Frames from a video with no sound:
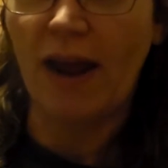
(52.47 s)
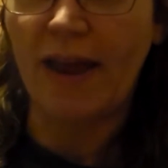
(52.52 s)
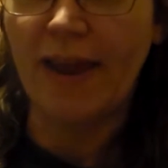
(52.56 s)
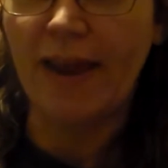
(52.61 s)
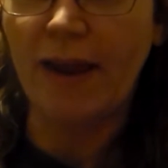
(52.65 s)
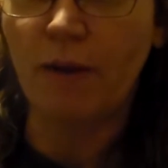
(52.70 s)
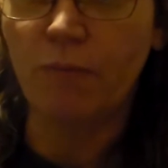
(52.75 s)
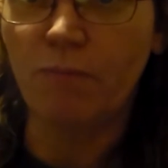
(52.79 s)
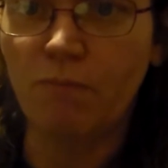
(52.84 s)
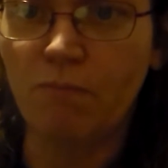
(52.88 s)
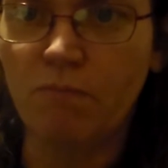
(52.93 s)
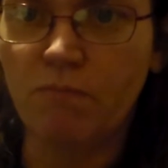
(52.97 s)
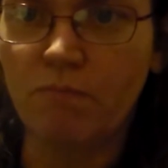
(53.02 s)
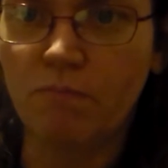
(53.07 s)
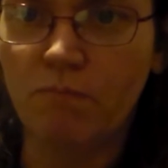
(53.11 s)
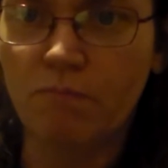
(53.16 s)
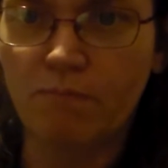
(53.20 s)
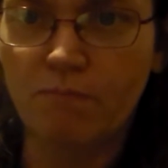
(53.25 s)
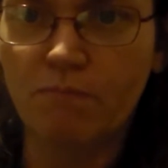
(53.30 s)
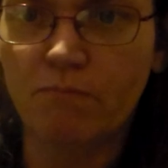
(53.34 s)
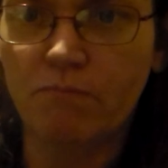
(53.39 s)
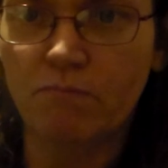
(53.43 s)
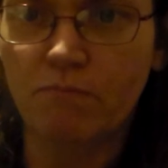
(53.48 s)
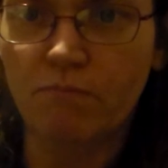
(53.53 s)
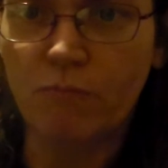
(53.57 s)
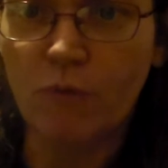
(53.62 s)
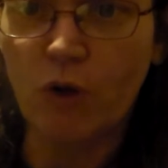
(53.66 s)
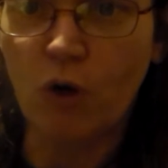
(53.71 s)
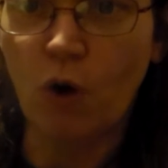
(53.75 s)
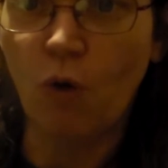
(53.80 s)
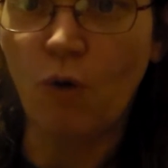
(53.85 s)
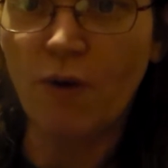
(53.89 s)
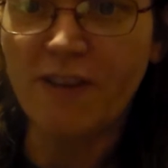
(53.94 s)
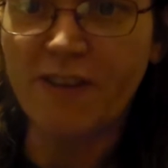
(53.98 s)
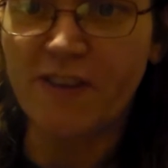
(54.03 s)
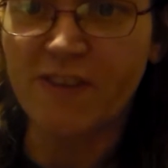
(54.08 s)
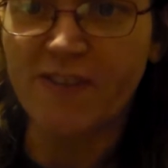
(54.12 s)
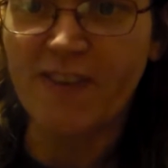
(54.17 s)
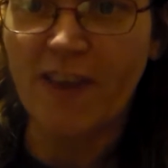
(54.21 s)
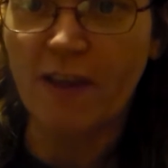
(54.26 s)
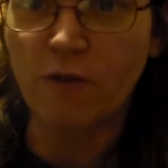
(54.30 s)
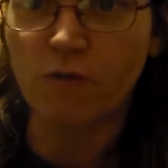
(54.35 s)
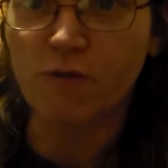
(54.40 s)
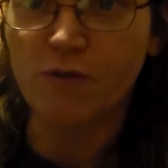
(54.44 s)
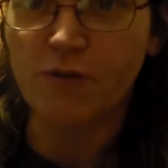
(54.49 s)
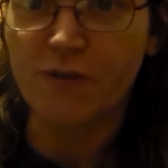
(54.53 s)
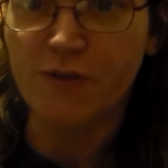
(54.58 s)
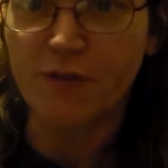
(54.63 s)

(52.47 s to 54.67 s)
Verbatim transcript: I am going to Seller